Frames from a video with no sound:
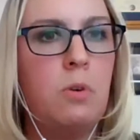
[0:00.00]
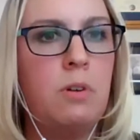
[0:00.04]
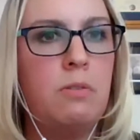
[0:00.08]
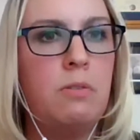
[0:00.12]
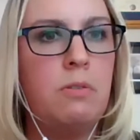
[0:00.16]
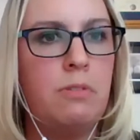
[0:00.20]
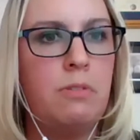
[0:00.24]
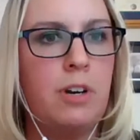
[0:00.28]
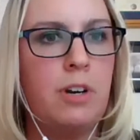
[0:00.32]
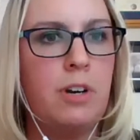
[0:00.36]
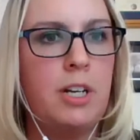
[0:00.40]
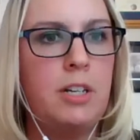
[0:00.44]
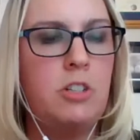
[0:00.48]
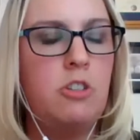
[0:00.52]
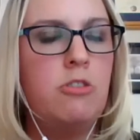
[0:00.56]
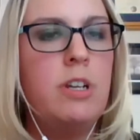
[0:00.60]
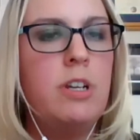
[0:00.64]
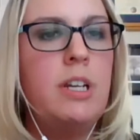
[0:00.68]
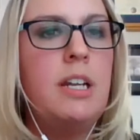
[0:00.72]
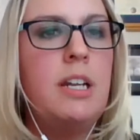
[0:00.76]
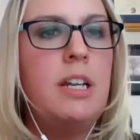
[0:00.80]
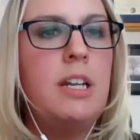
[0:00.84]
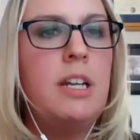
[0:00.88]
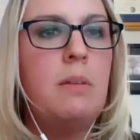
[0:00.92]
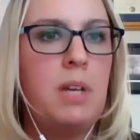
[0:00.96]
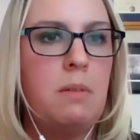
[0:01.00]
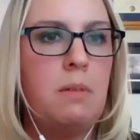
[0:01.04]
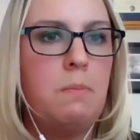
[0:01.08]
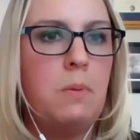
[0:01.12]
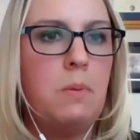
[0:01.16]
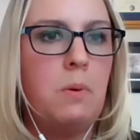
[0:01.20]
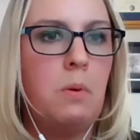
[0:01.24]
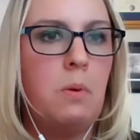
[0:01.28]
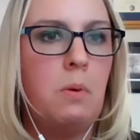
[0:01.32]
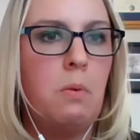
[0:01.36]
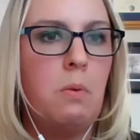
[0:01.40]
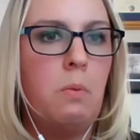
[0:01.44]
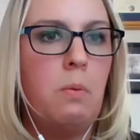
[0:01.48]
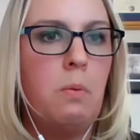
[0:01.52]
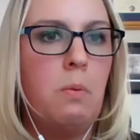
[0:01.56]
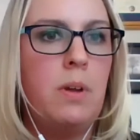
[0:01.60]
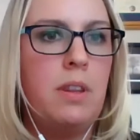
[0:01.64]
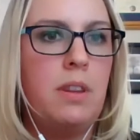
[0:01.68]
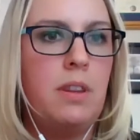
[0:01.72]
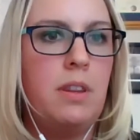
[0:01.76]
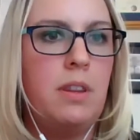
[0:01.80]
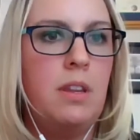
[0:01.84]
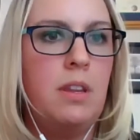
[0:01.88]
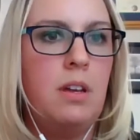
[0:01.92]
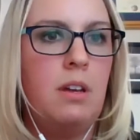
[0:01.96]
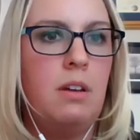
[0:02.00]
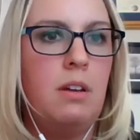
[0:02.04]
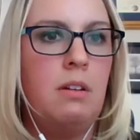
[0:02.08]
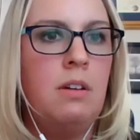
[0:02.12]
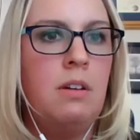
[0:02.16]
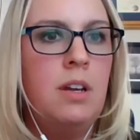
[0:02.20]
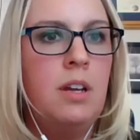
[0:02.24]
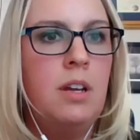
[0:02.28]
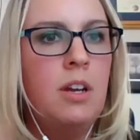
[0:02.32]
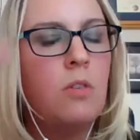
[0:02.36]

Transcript: forefront, treating people with the